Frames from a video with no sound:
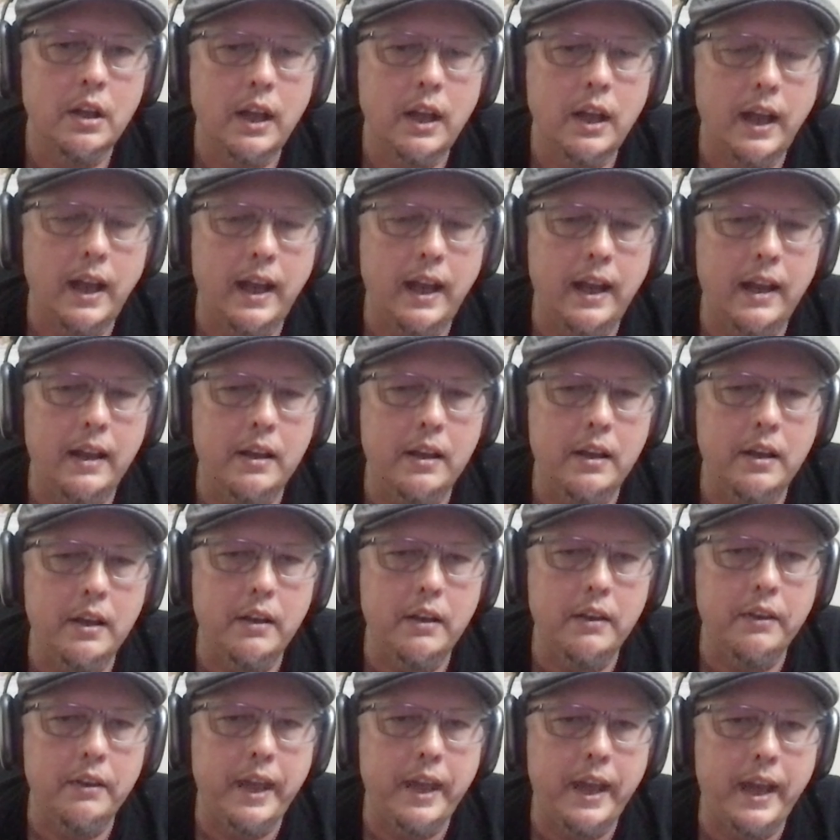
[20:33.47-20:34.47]
and
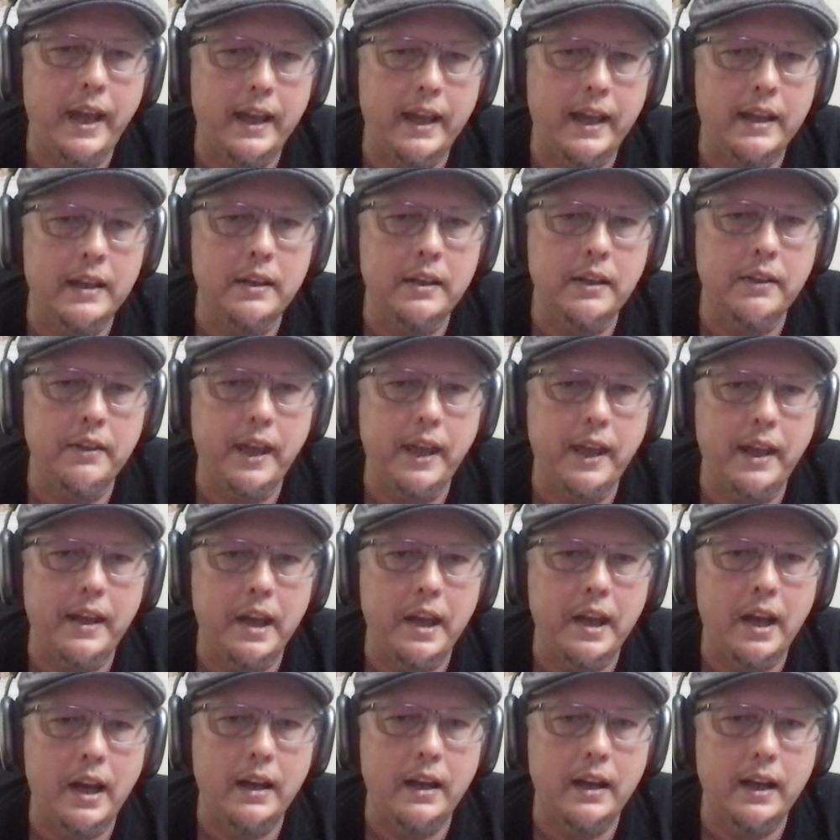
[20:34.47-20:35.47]
that ended that
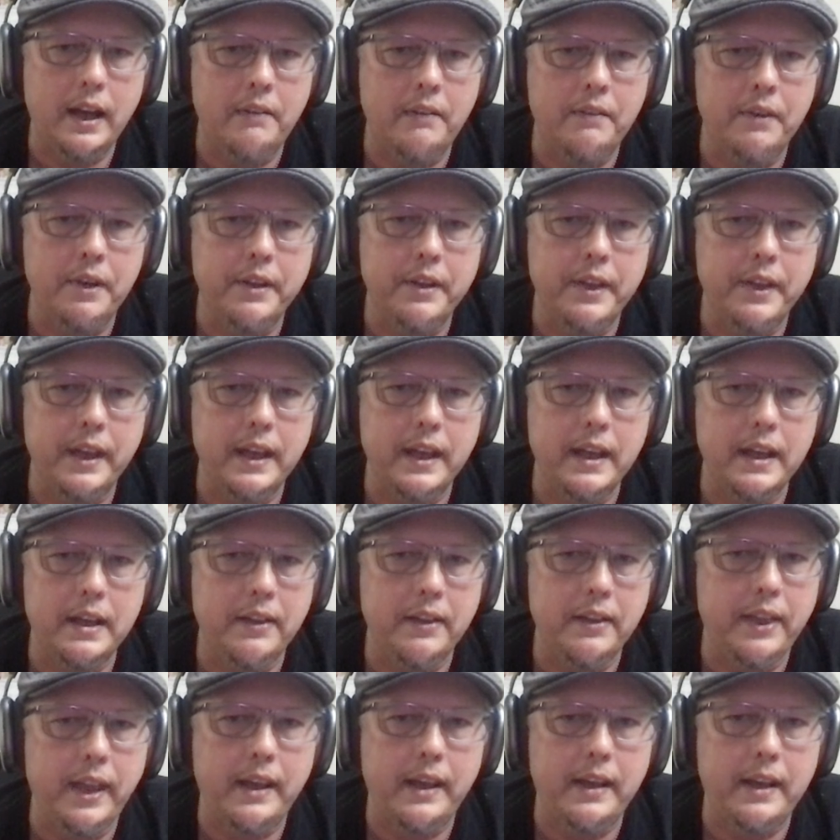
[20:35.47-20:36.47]
night. Everything
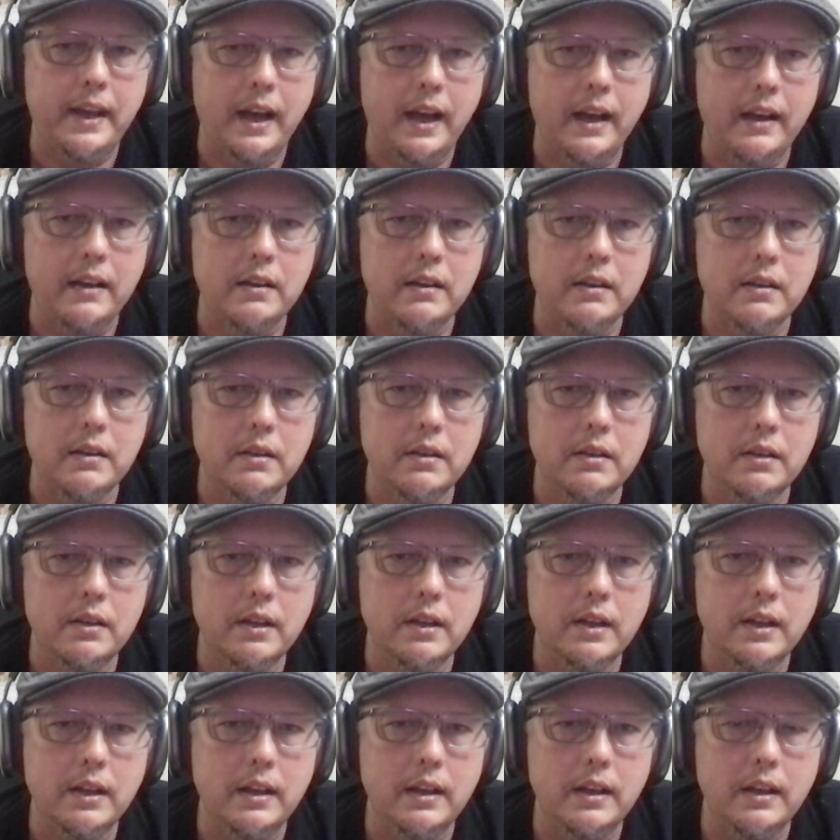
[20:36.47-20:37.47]
ended that night,
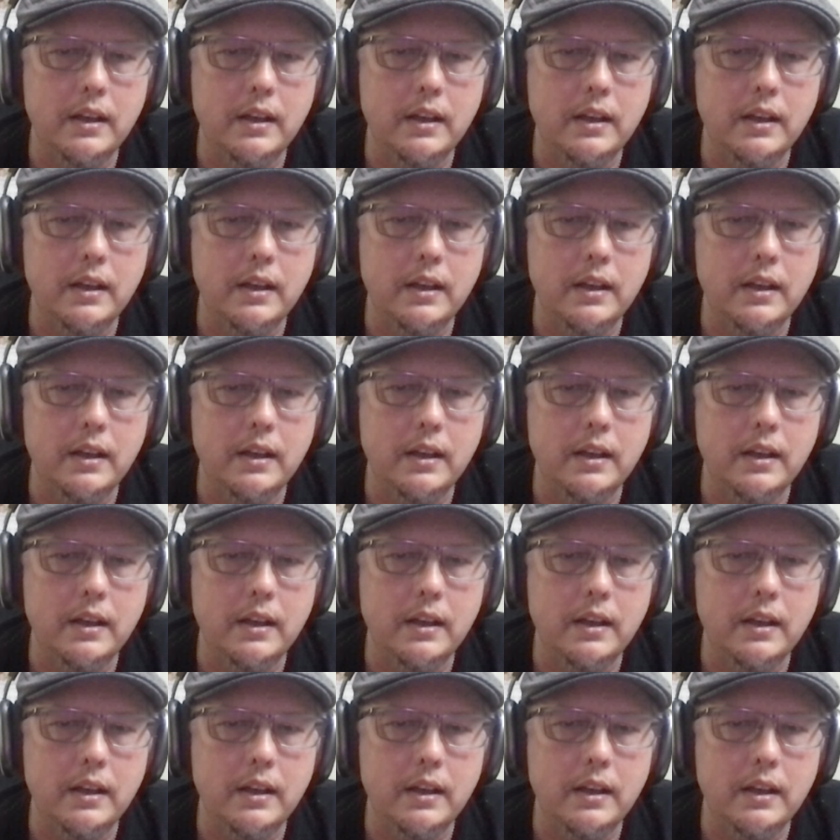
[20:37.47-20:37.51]
and